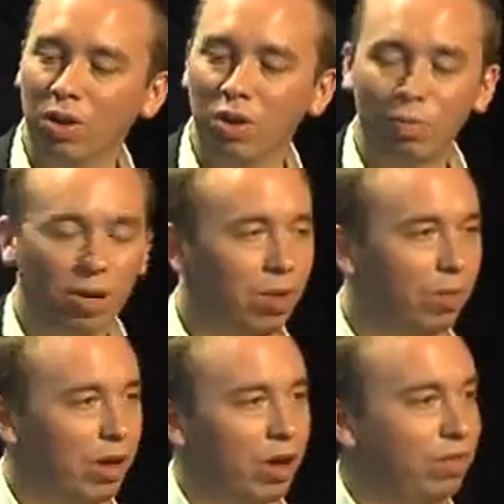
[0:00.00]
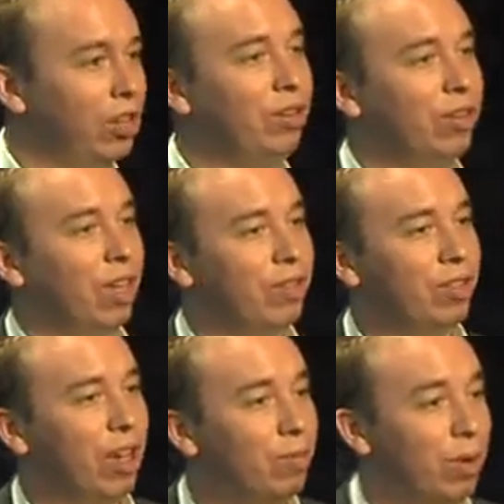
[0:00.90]
Normally, we have 2 servers,
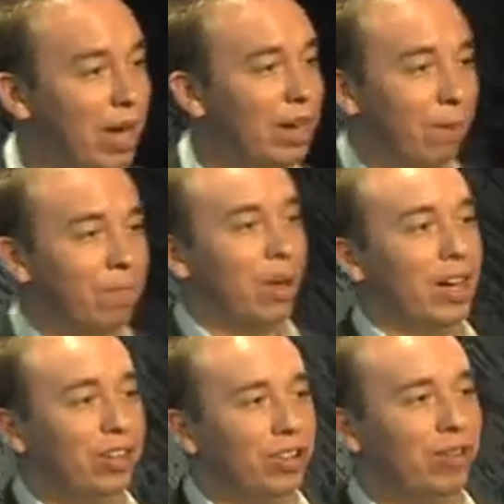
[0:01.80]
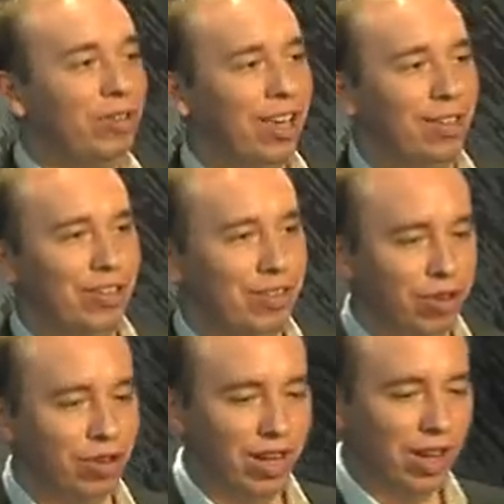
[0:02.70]
don't we? We end up buying 2 servers. You've
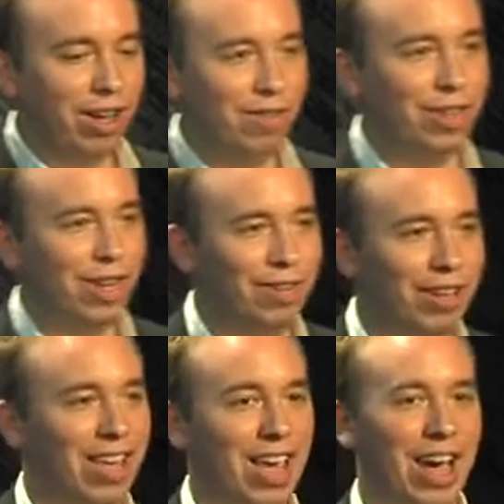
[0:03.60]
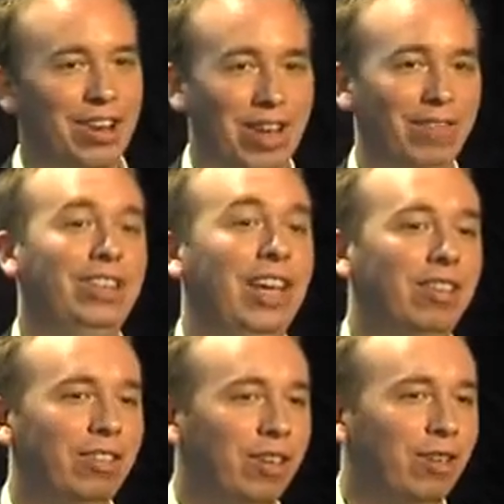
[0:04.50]
got your live server and you have a
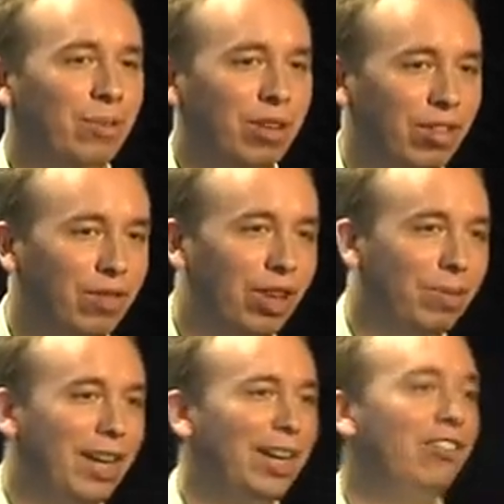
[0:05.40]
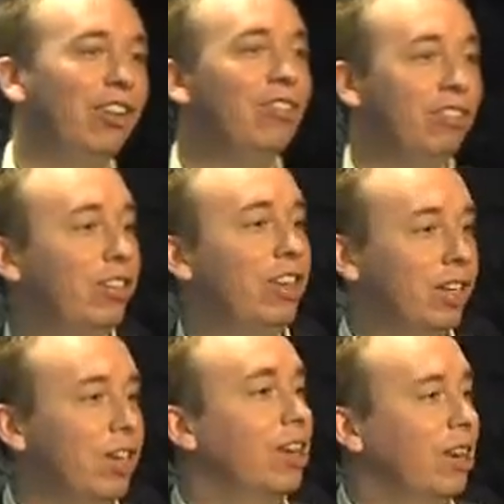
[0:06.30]
test server, because if you're going to make any changes to
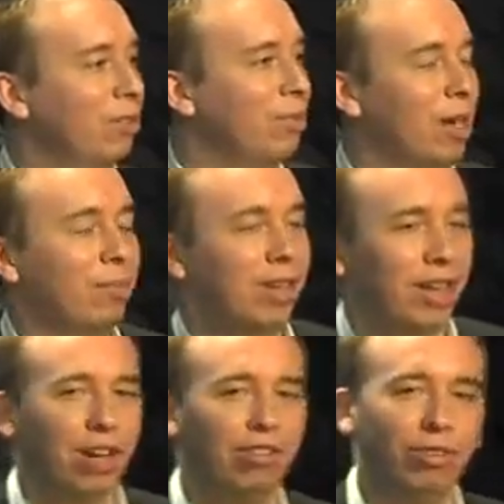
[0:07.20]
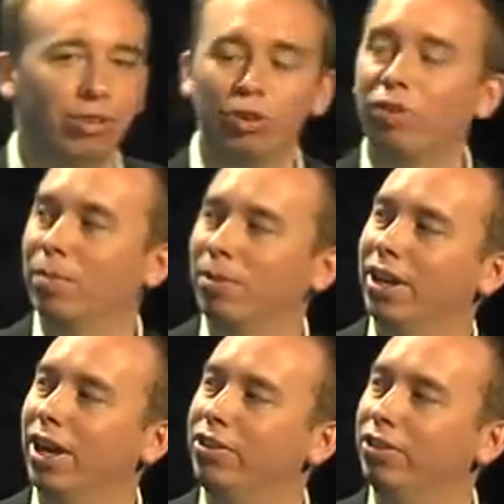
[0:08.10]
your customer's application or your
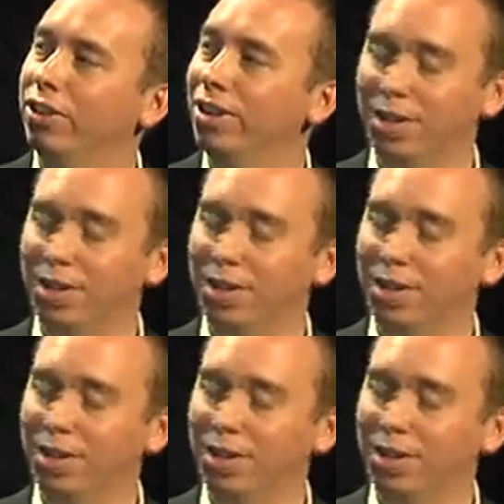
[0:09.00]
application,